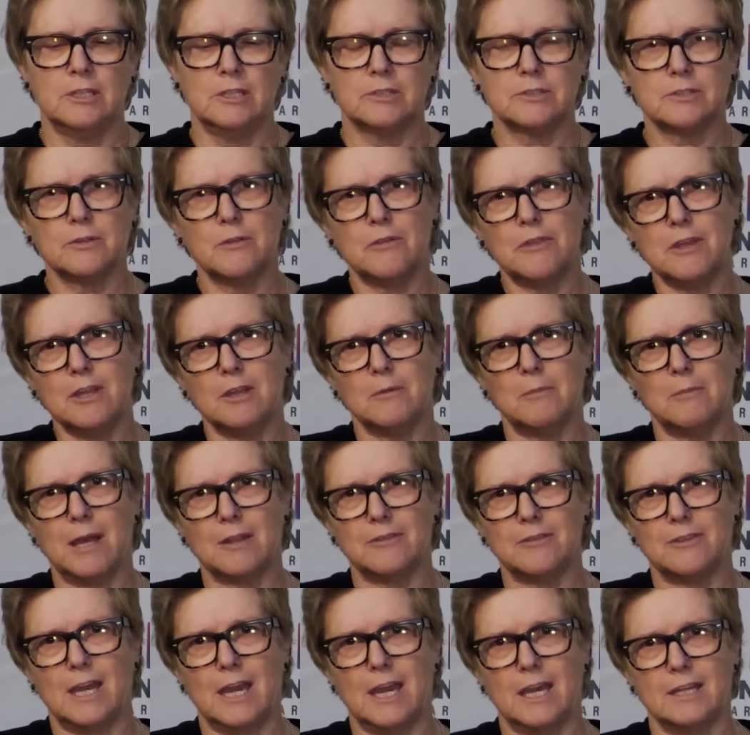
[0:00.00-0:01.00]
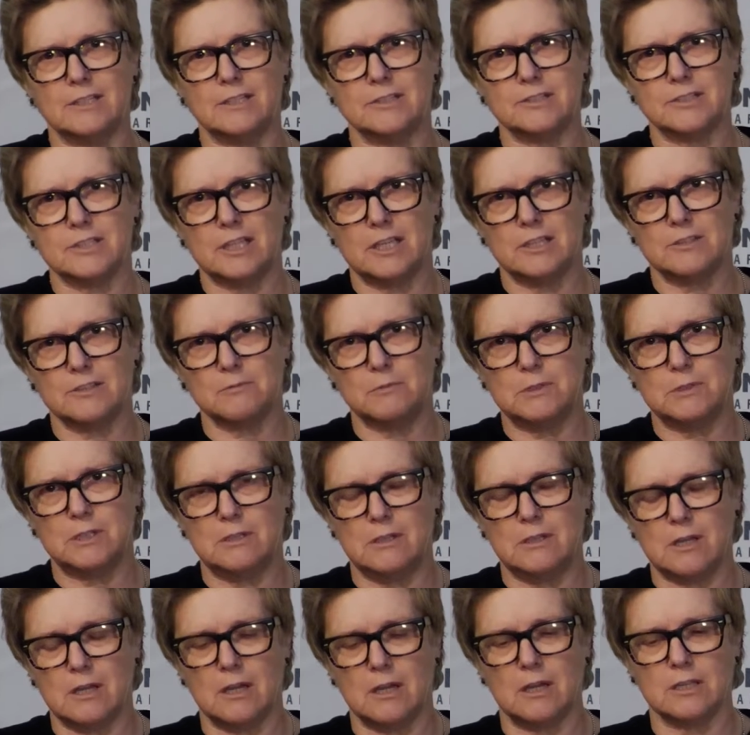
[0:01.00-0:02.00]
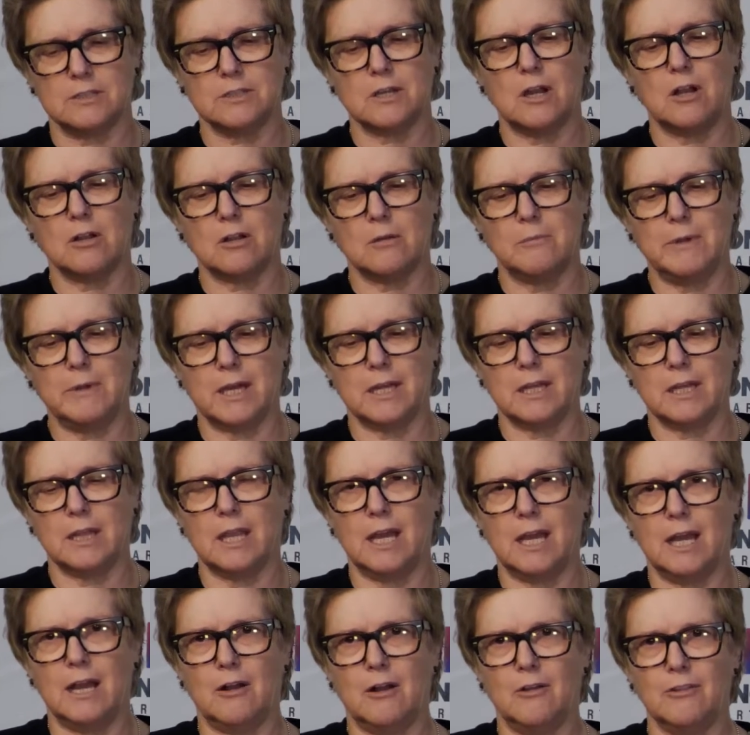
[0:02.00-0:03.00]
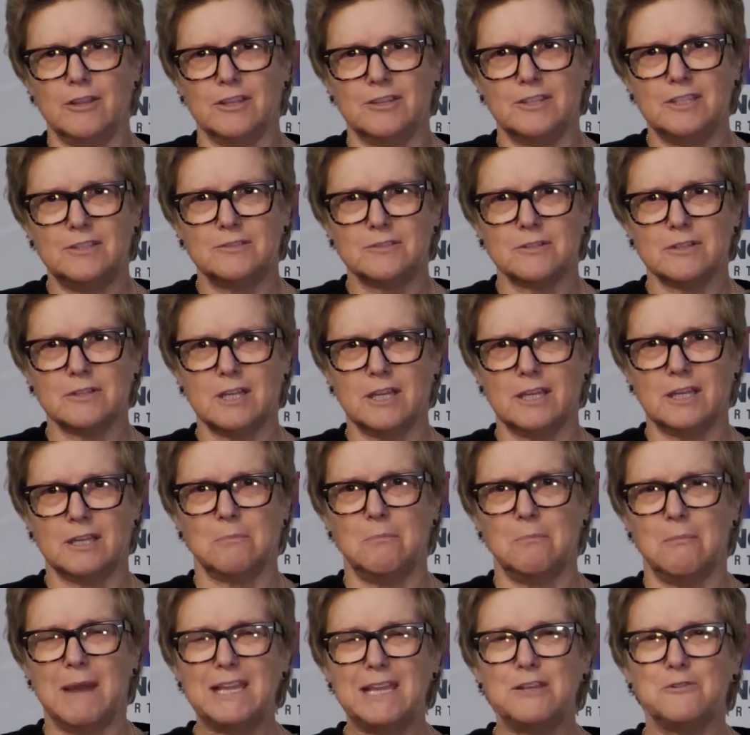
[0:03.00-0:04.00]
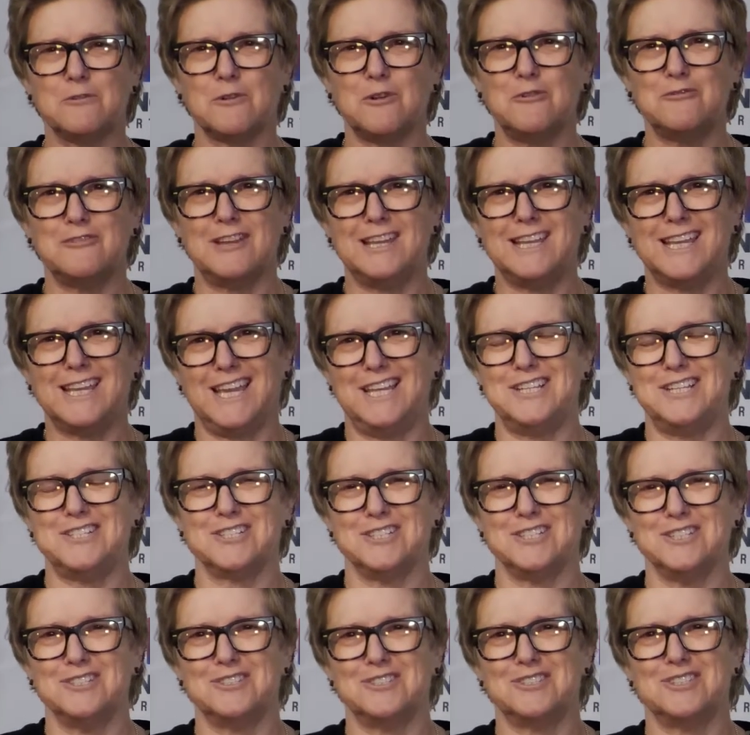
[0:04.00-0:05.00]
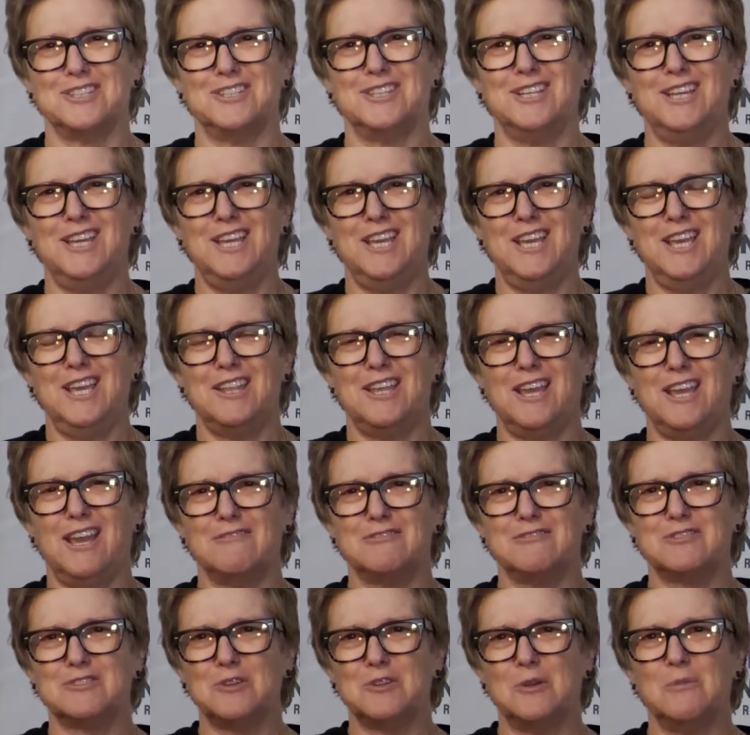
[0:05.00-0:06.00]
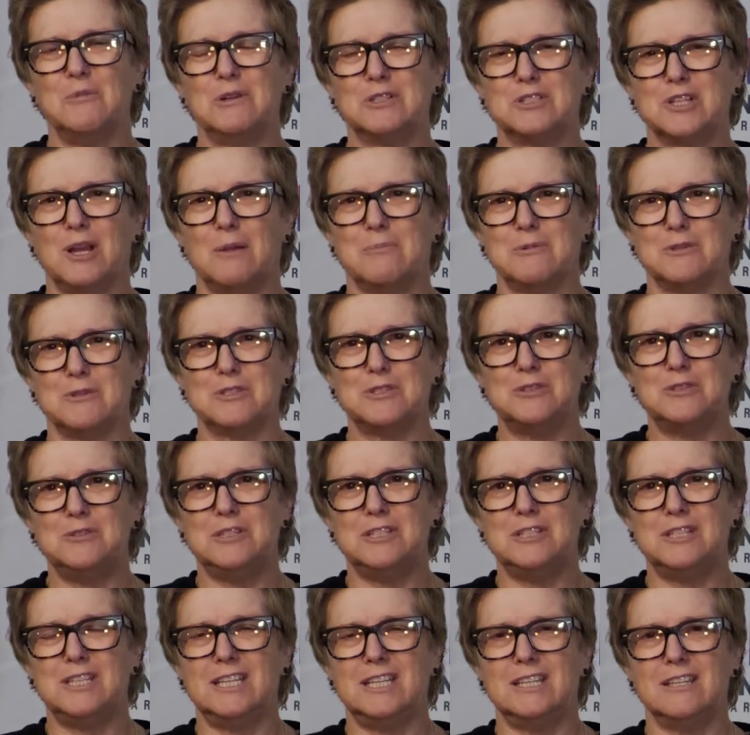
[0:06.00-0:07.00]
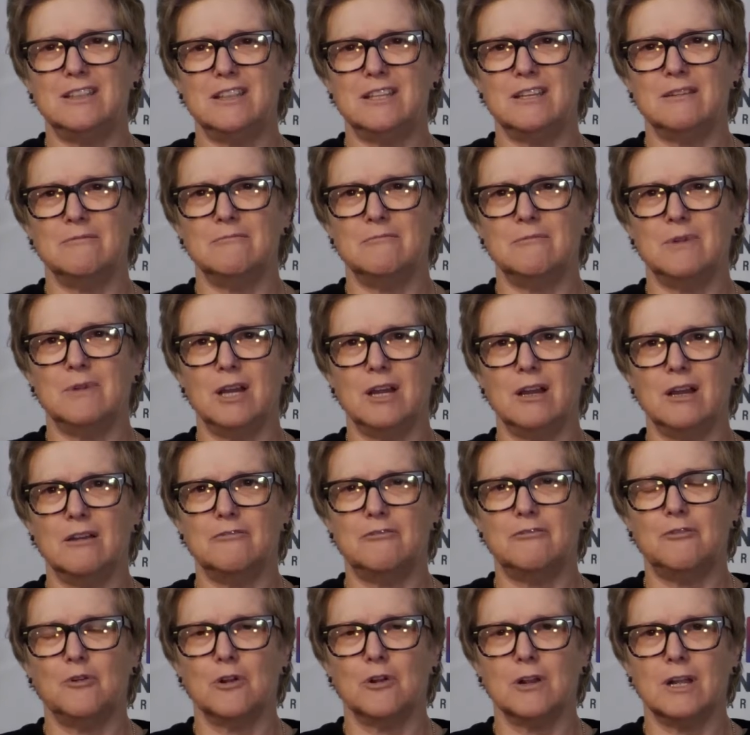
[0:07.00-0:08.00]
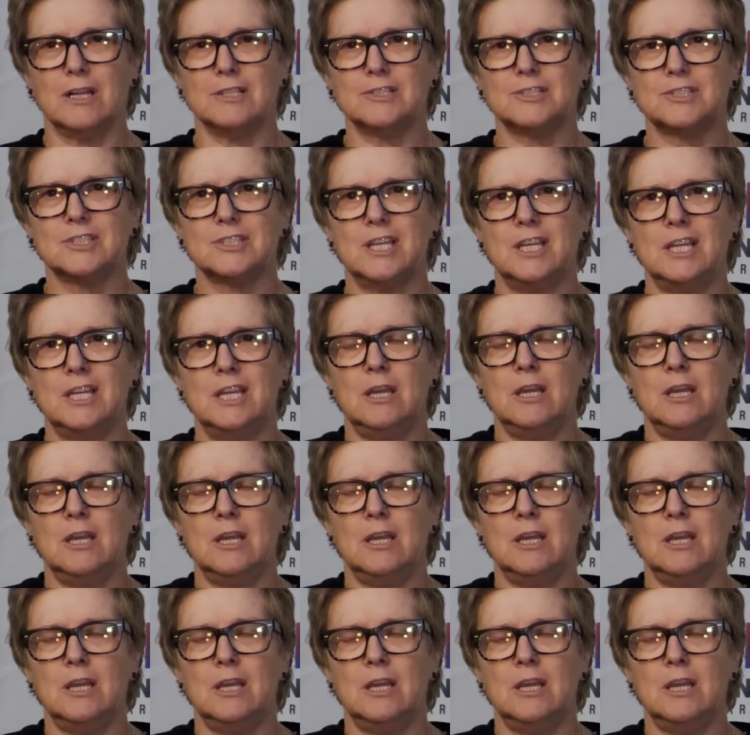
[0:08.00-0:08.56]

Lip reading: So think about that as we talk about allow, that these are like micro vacations and they have so much opportunity in them for us.